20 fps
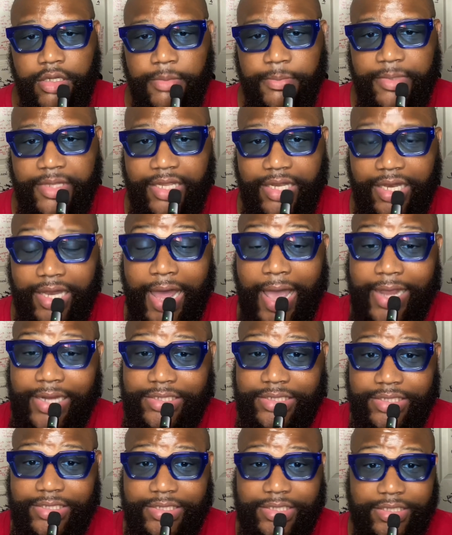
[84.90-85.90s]
get
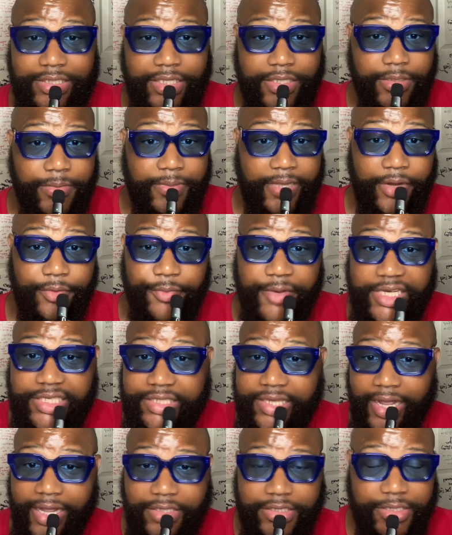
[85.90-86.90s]
licensed. They
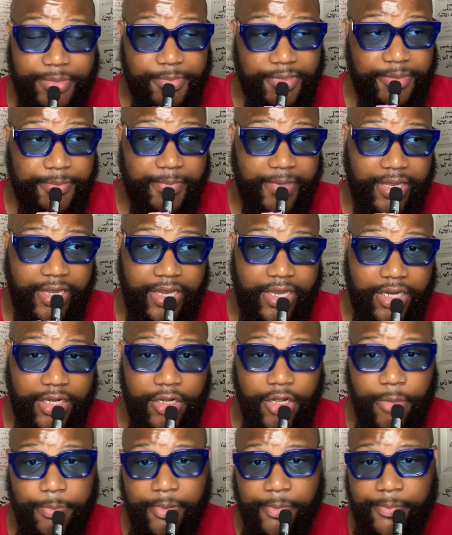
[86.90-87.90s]
reached out to me, man, a
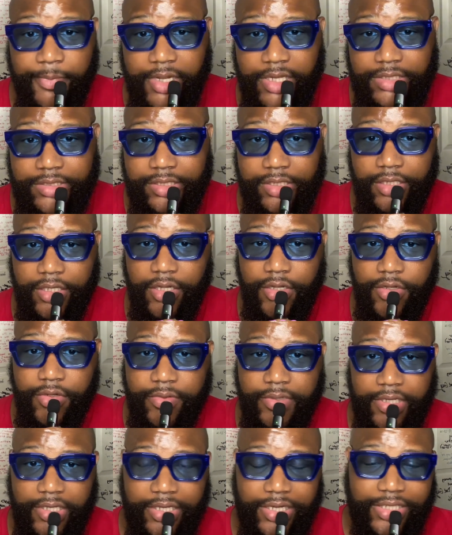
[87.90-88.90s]
couple months
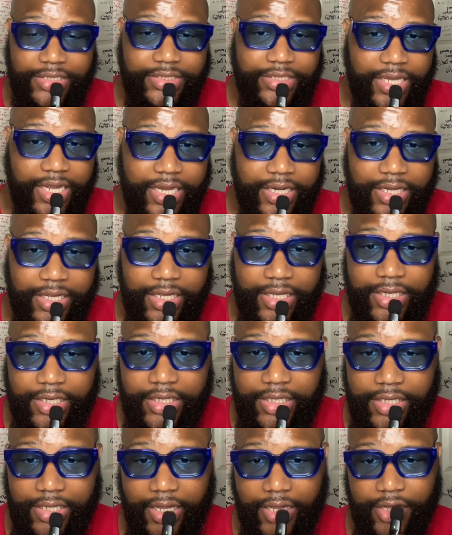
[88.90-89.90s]
ago, and I signed the
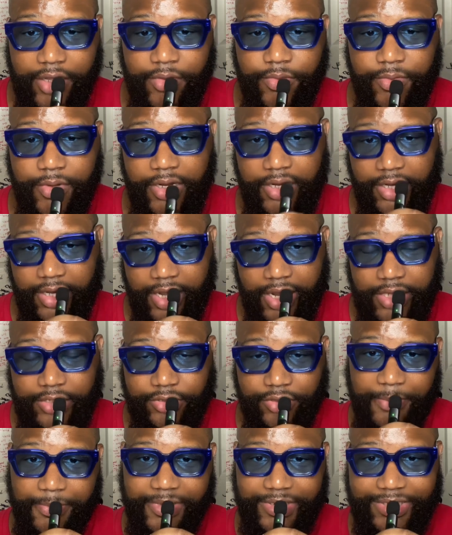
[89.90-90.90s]
NDA or whatnot.
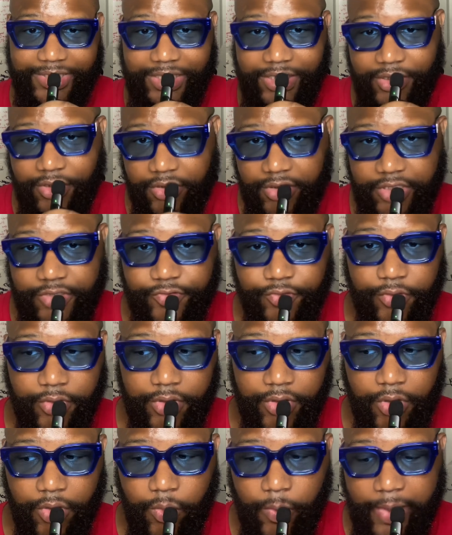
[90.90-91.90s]
So I've been sitting on this for a
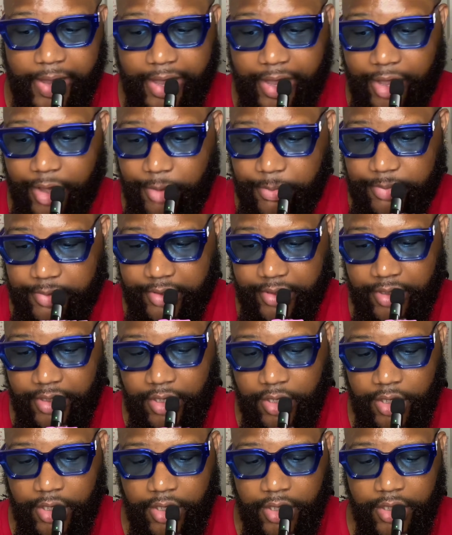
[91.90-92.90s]
little while, but
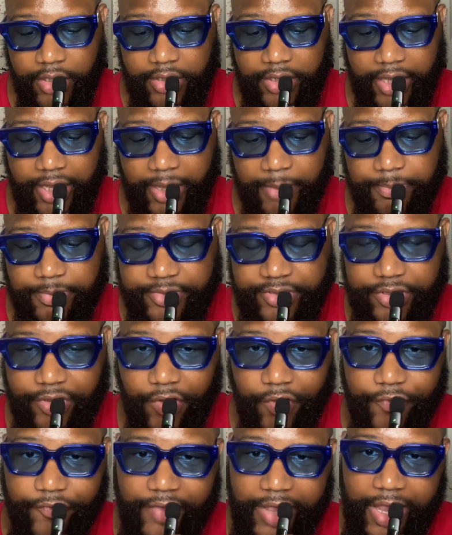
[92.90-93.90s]
the
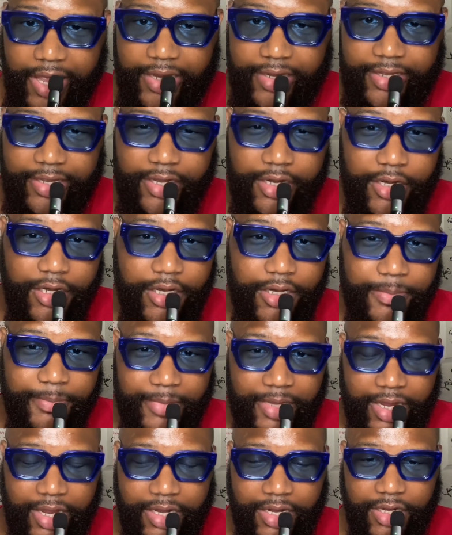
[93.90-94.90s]
episode finally aired,
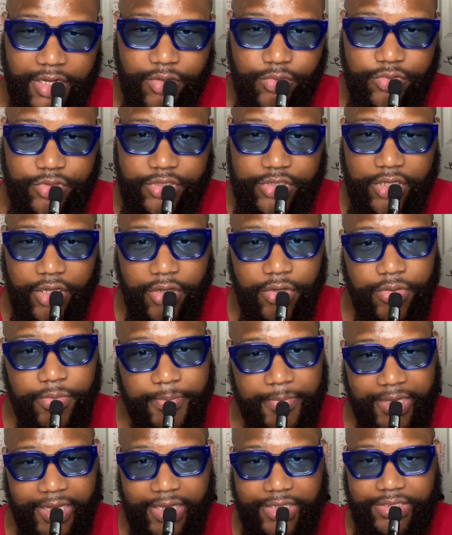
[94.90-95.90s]
man, and it was dope,
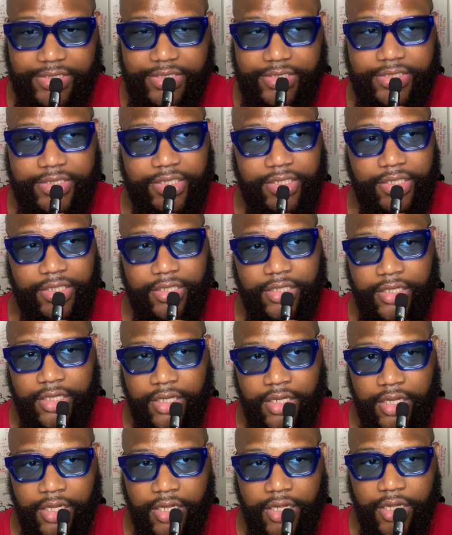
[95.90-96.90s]
man, to see
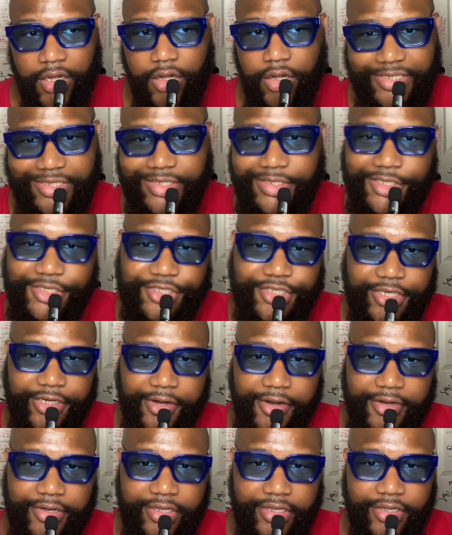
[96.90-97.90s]
just the
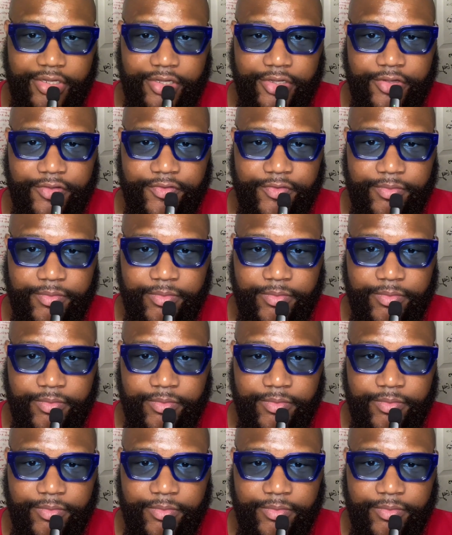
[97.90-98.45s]
journey of